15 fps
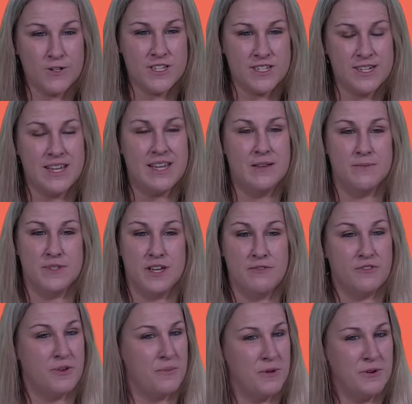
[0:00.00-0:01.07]
teams of
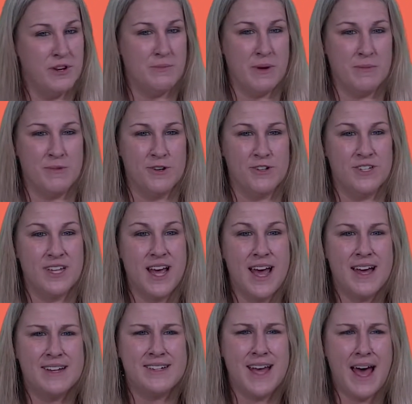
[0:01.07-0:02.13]
community members
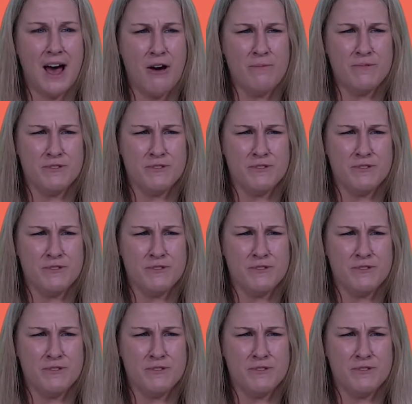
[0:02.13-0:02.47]
to help